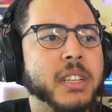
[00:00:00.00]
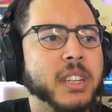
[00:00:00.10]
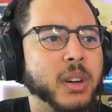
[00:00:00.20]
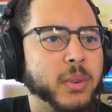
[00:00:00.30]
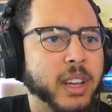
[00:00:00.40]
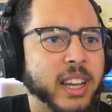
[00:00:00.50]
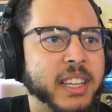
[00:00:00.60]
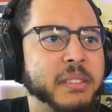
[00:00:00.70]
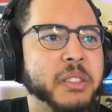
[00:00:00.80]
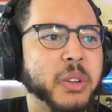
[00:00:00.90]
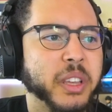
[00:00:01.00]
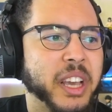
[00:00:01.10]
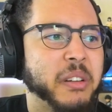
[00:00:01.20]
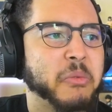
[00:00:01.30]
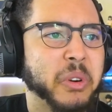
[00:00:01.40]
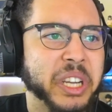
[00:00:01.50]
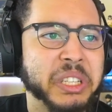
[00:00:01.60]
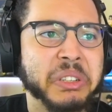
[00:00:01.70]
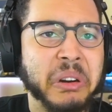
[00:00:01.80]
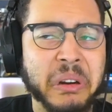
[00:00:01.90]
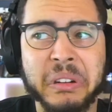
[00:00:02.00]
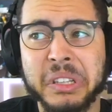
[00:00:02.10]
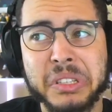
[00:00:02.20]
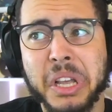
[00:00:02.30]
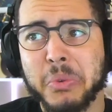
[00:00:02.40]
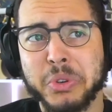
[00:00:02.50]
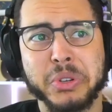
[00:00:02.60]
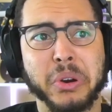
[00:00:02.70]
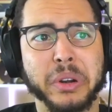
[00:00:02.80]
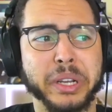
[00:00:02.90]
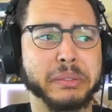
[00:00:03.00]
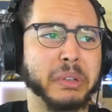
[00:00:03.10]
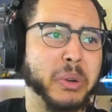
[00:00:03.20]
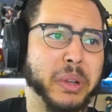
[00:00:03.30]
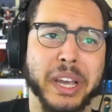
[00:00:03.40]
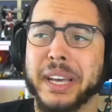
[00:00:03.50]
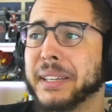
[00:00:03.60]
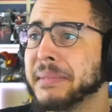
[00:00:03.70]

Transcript: Okay, so yeah, we're getting dark. This is how we're starting. Okay.